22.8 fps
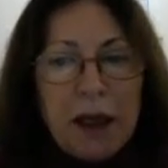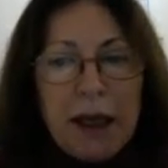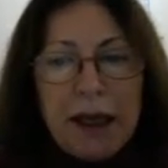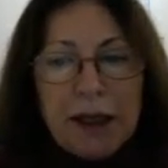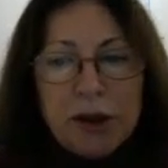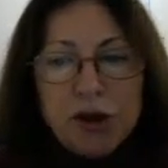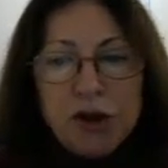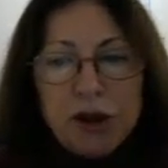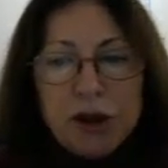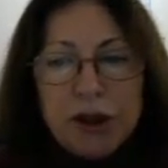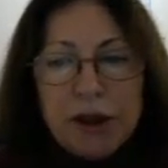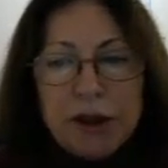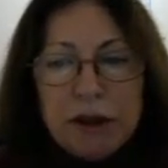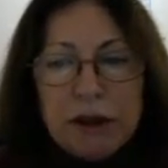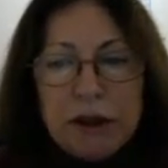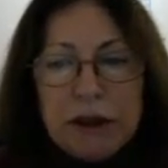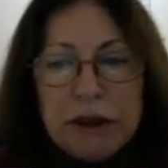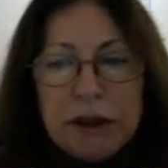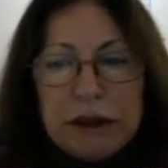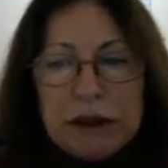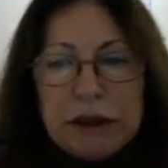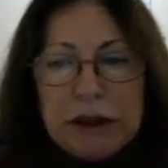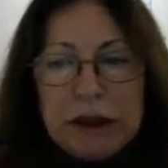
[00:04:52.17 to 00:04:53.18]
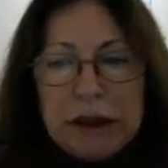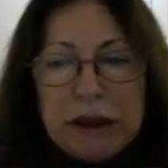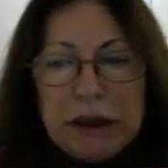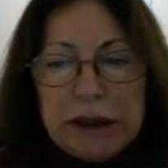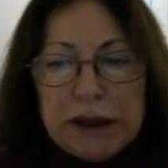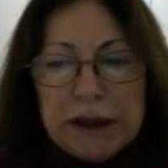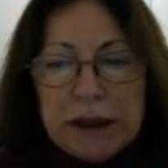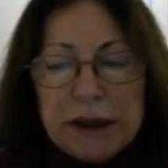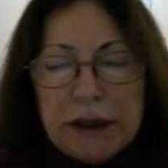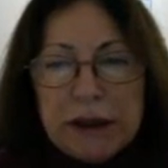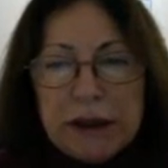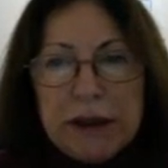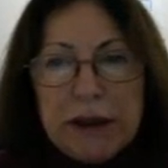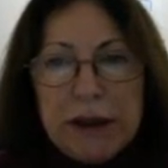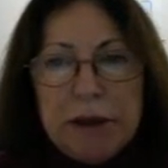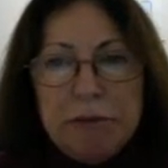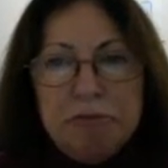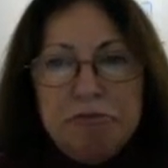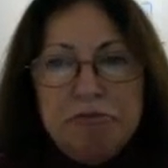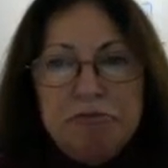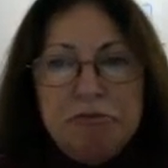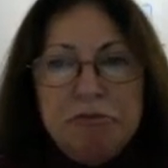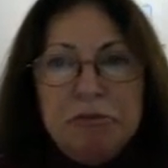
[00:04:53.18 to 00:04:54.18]
Actually, it is
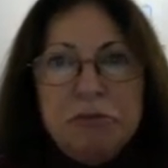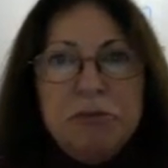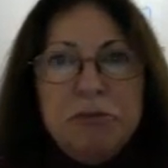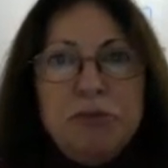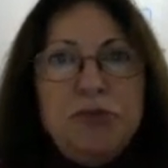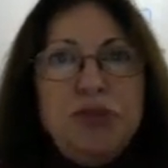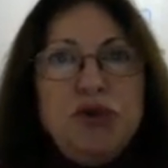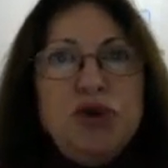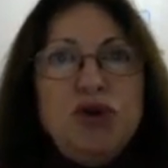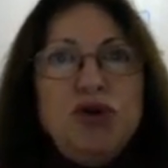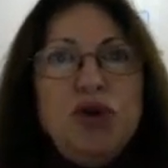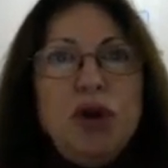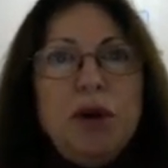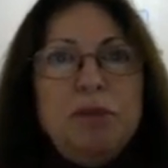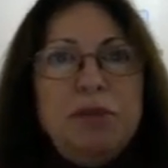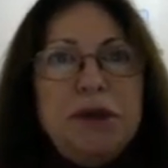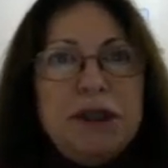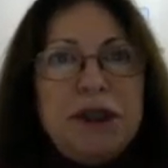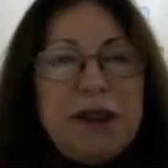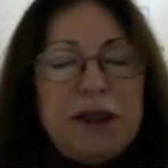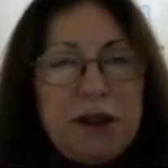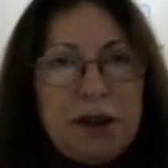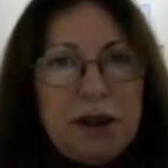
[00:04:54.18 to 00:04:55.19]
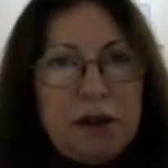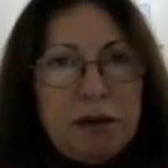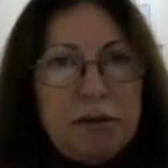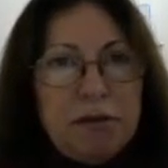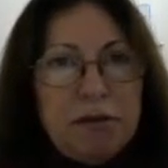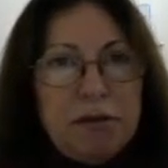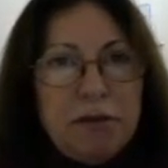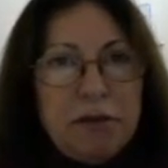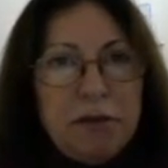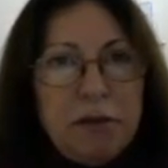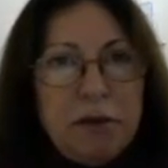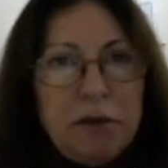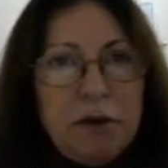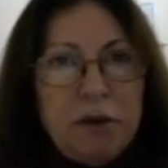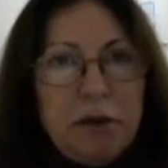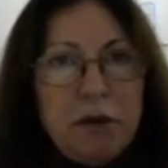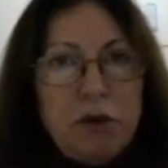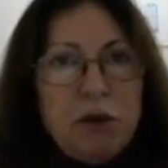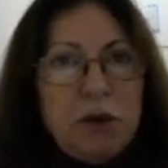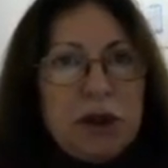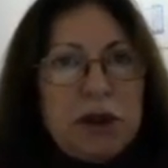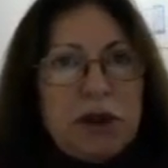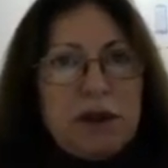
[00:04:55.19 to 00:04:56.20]
the property.
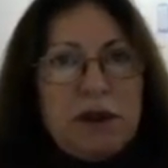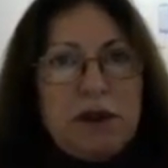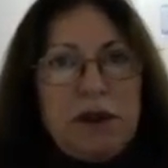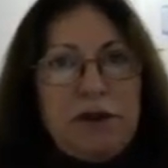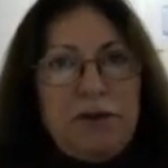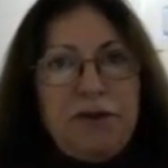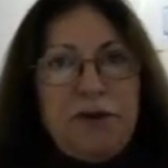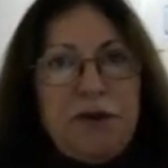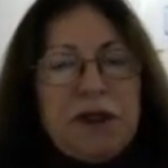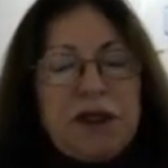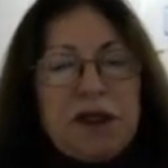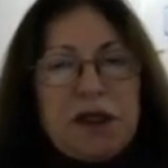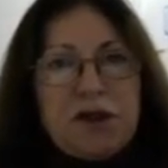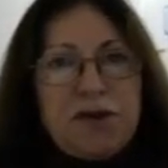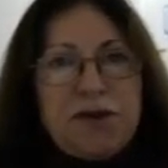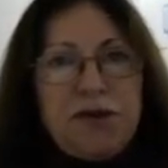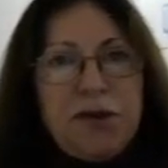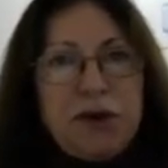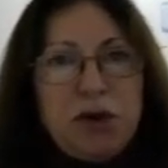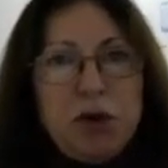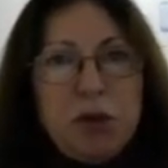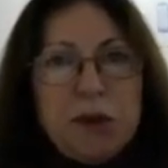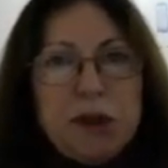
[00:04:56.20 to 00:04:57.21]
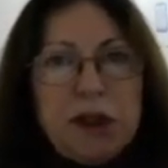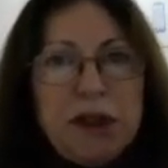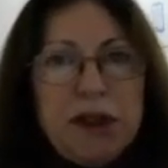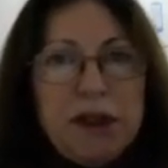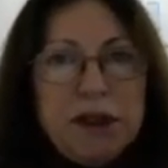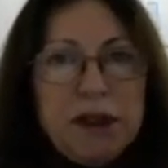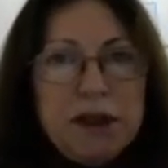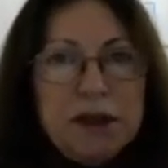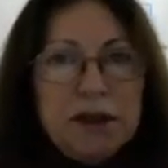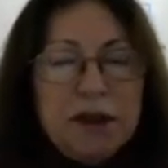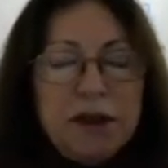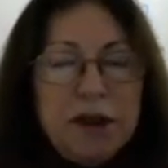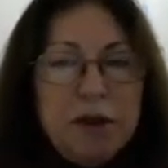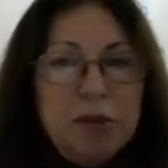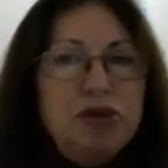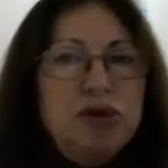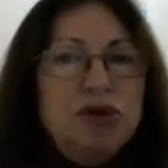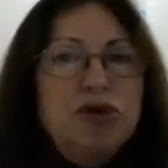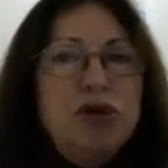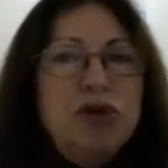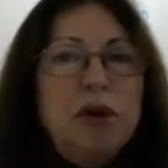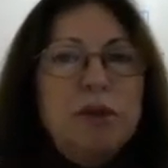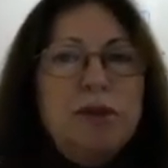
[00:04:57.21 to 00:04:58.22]
What is the physics phenomenon? It is the
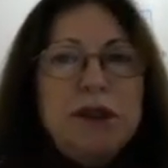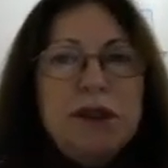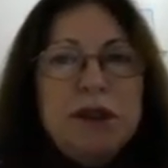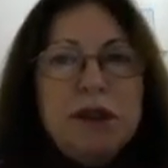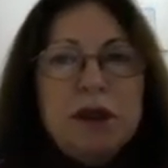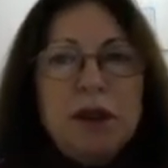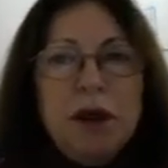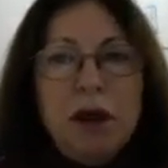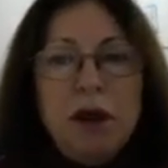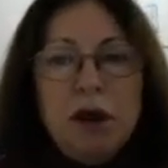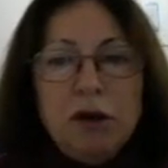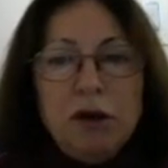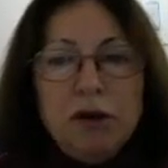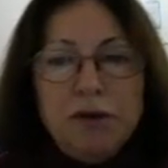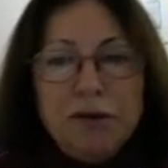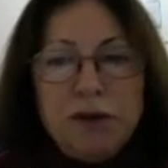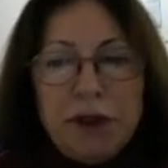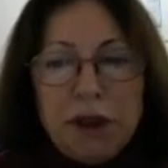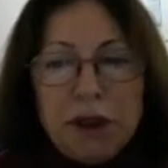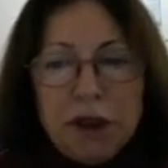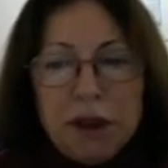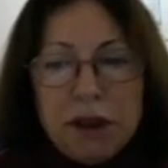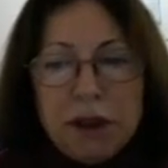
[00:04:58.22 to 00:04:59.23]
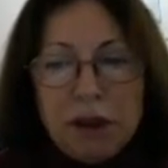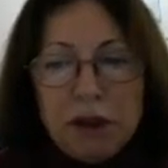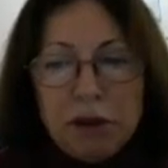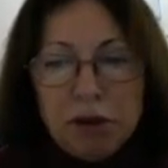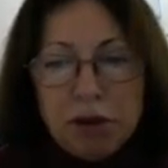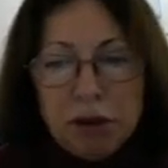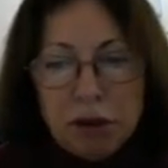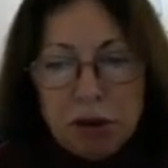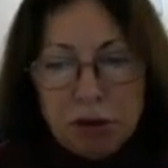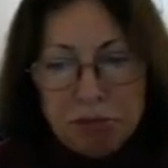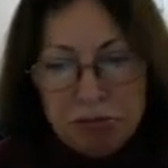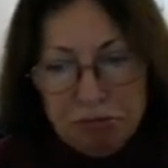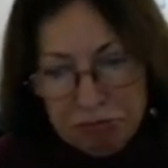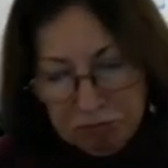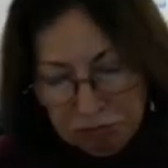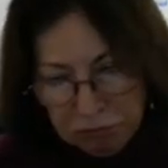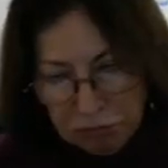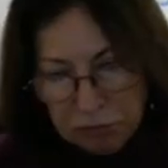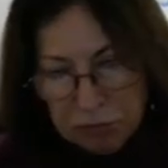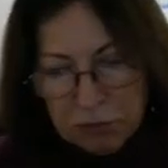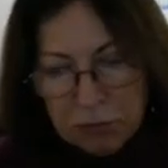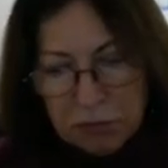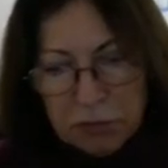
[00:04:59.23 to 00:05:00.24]
property of the
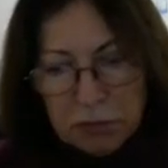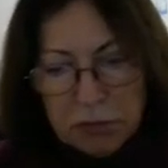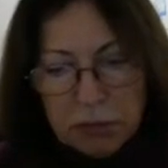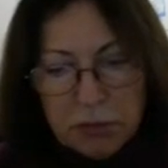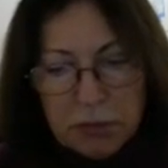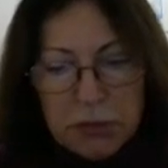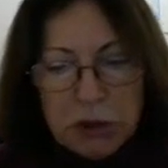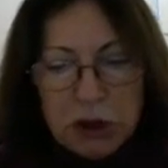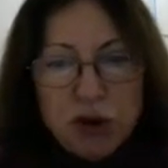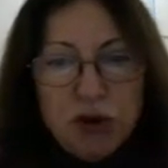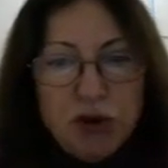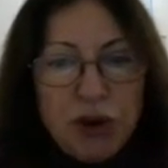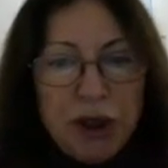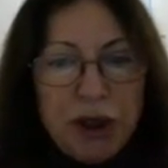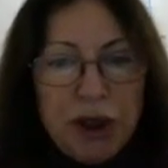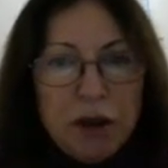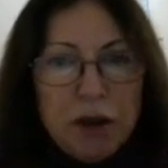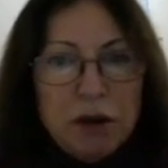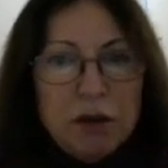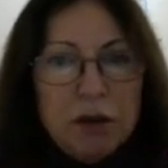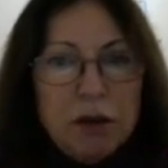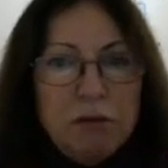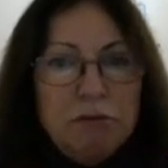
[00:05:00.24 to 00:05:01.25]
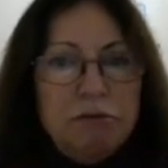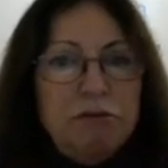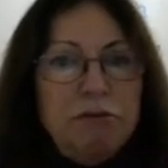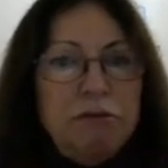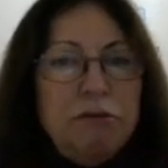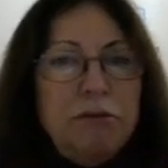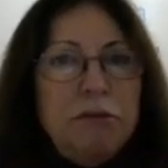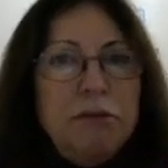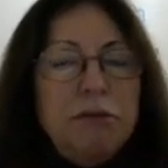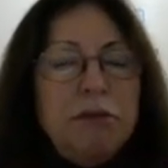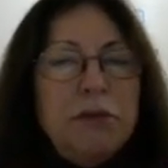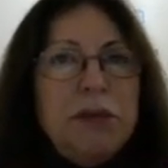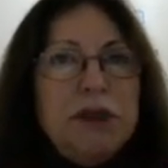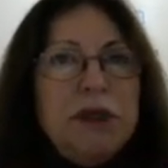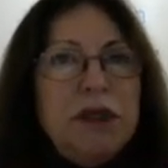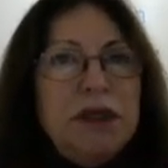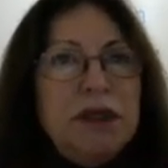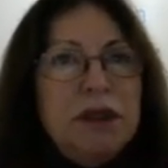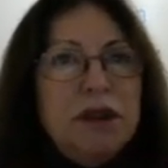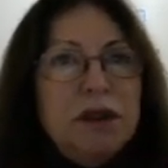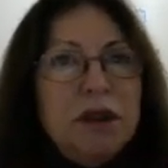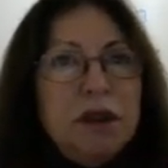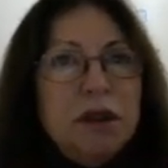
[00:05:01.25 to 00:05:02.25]
real
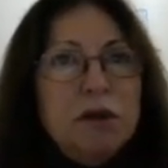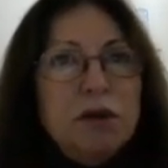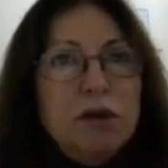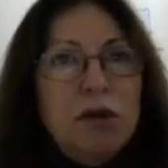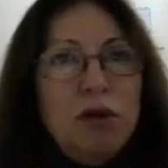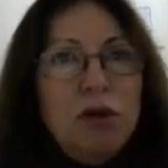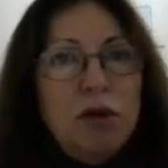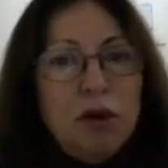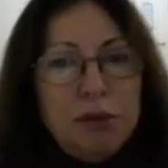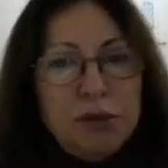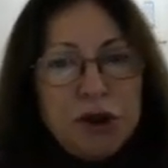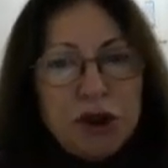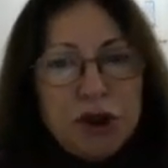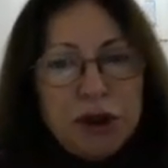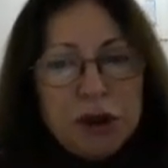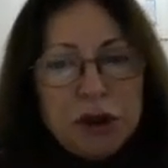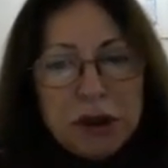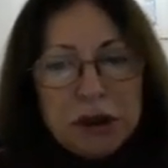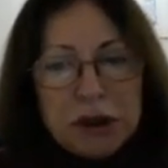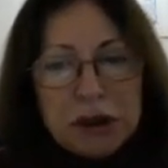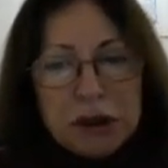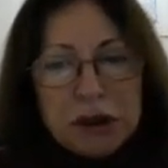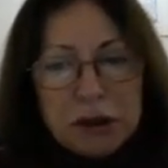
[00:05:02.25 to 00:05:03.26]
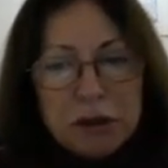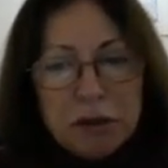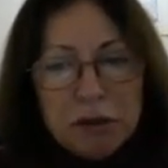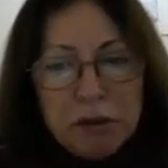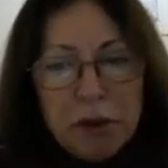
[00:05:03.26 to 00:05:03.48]
material object